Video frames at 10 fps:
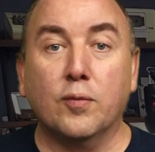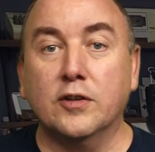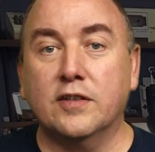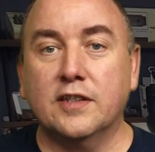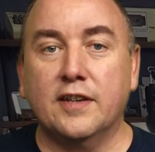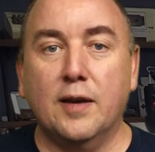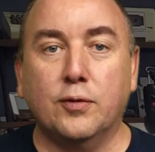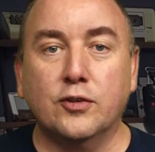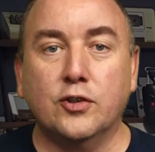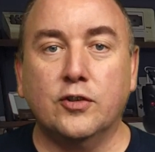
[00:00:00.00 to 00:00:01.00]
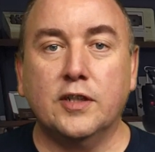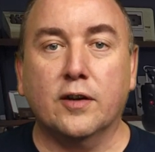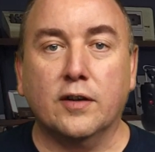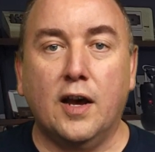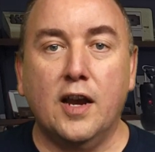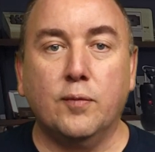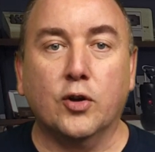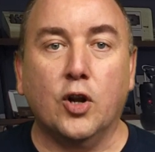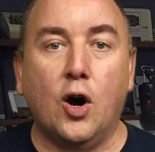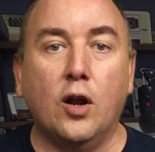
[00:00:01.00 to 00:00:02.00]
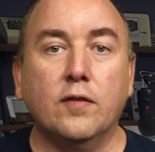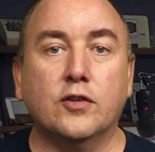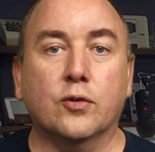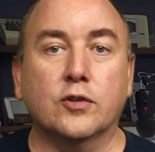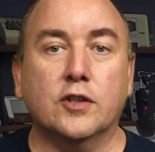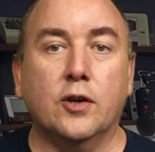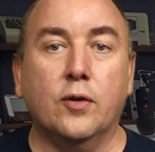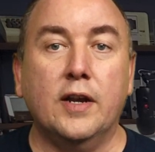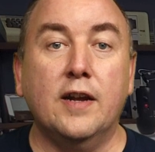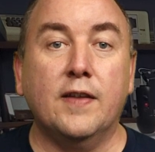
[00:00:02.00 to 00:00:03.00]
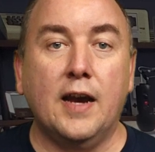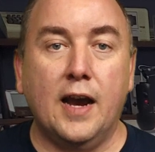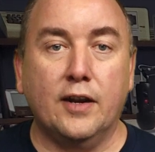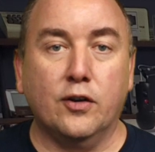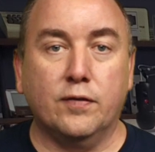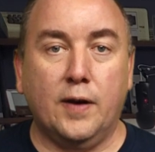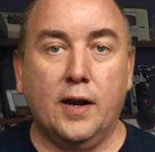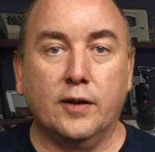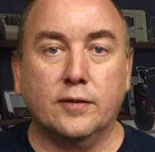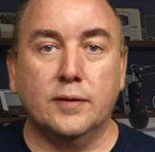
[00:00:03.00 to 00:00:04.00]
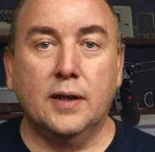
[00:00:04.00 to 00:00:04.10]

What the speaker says: most of the examples you see online put all of the source code in the INO file.